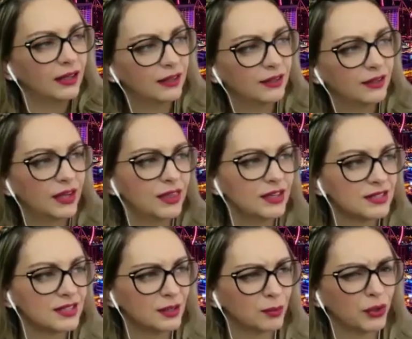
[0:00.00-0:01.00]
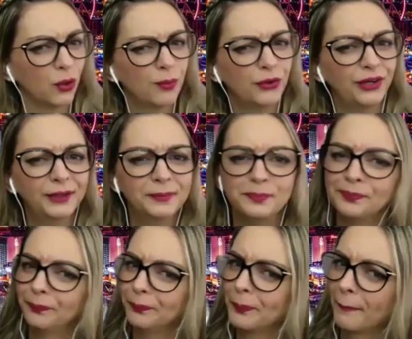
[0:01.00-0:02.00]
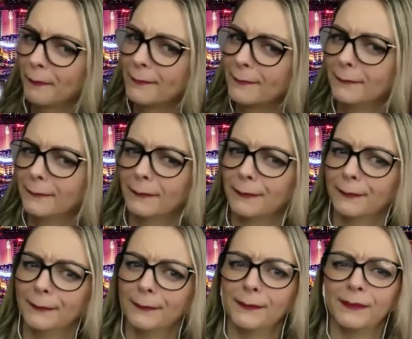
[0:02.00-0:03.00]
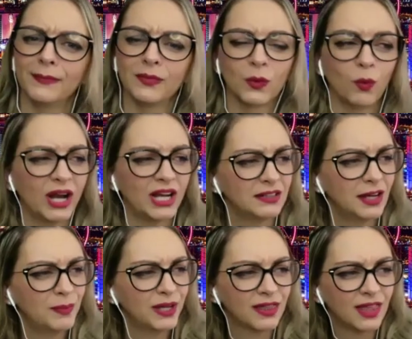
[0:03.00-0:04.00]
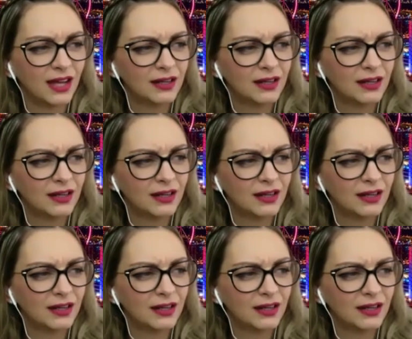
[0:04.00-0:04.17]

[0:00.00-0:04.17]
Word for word: I think is inappropriate. Mm-hmm. Hmm. Why did I pick that